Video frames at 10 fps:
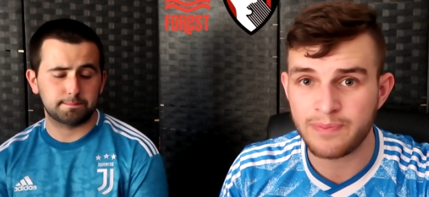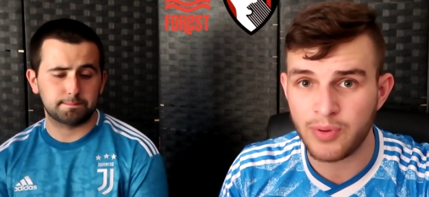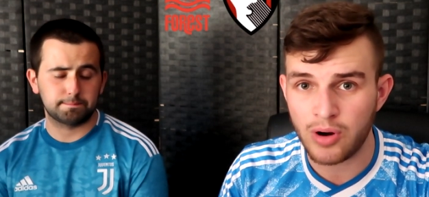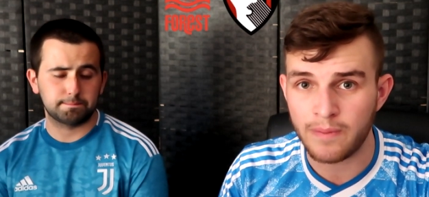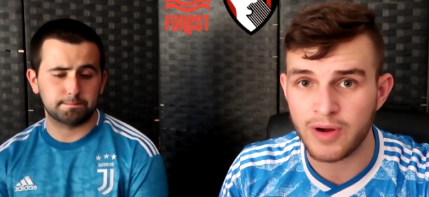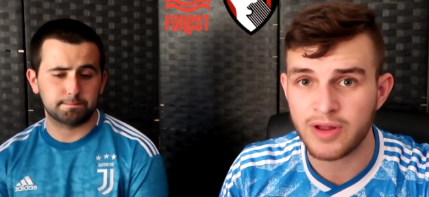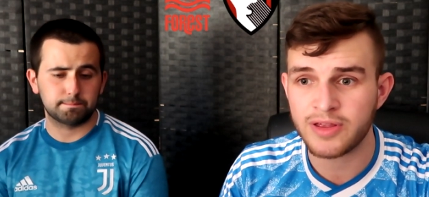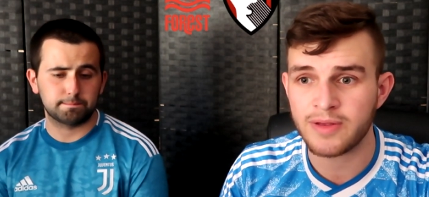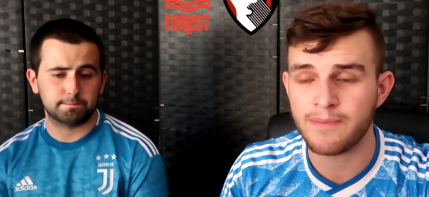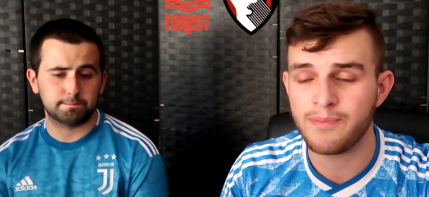
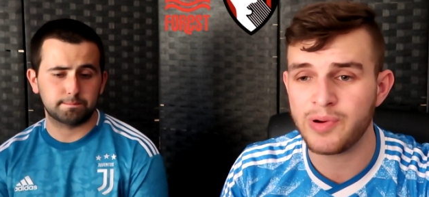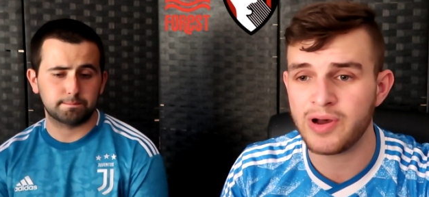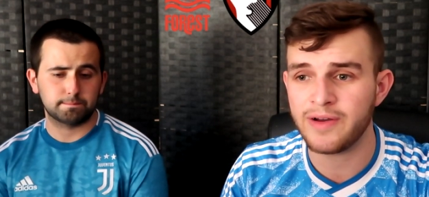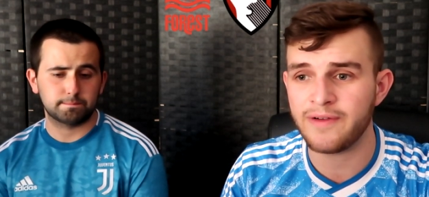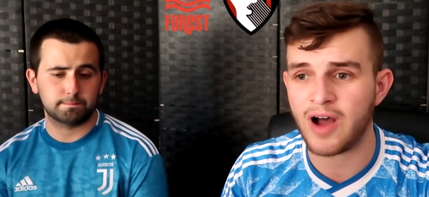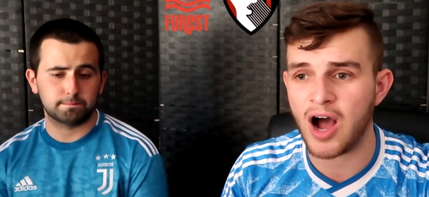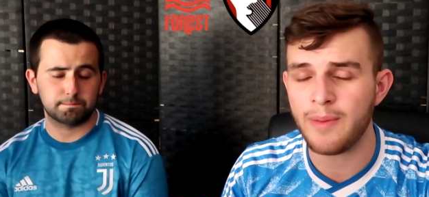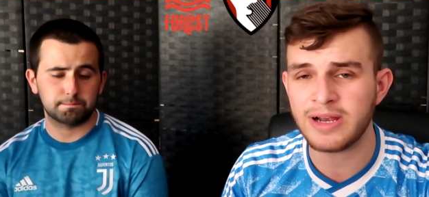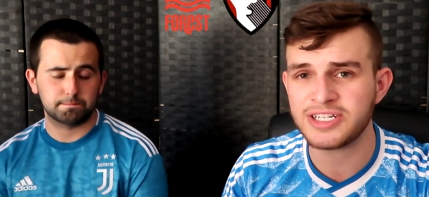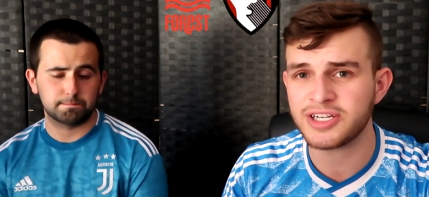Speaker 1: Bournemouth, but I'm
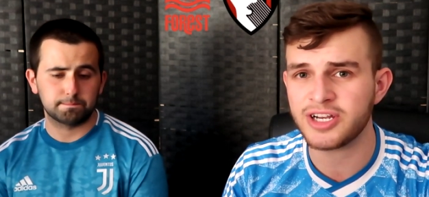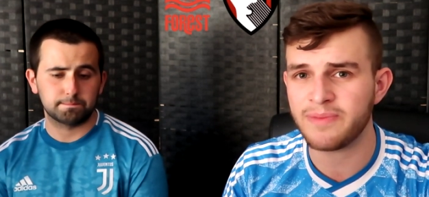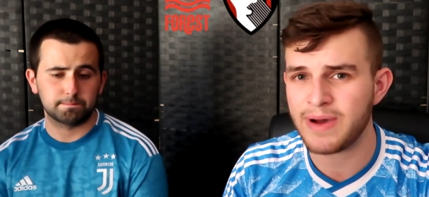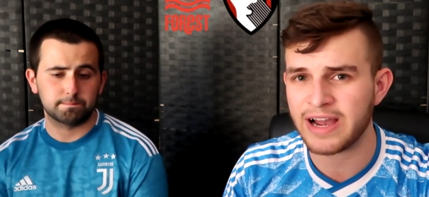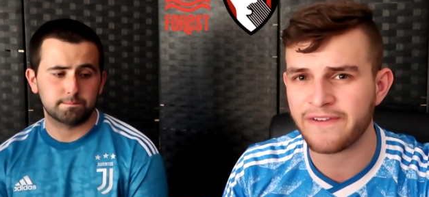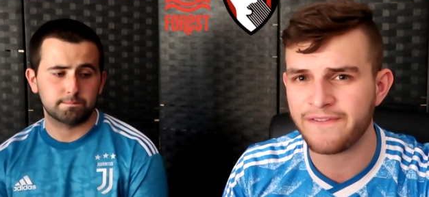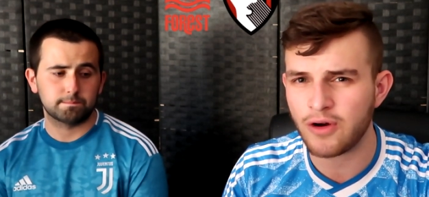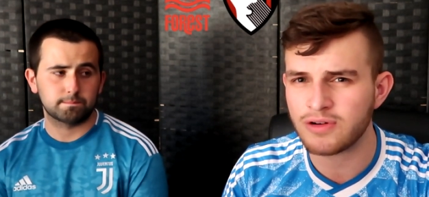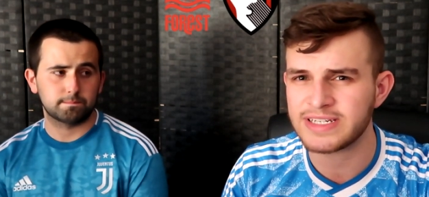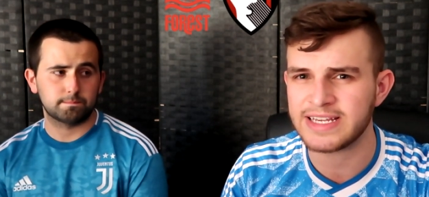actually going to back
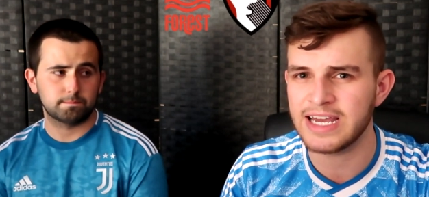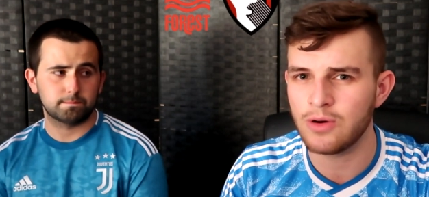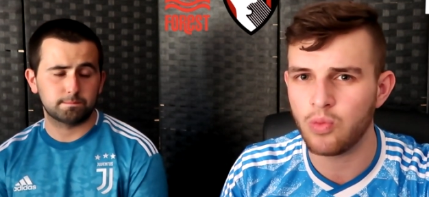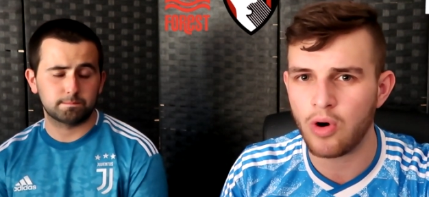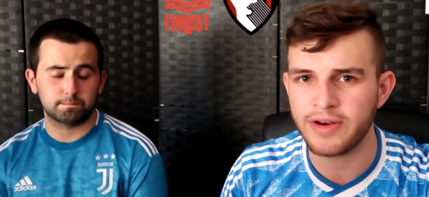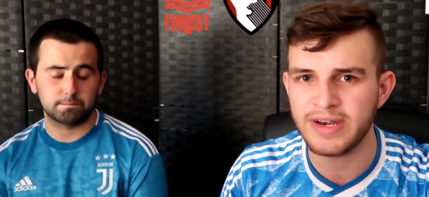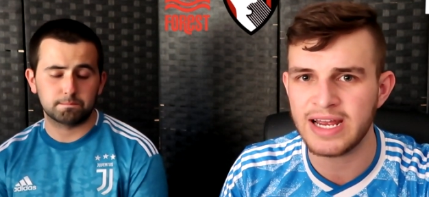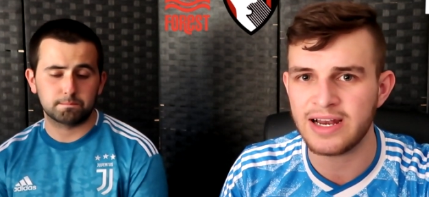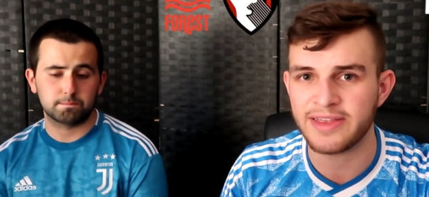Forest here 1-0.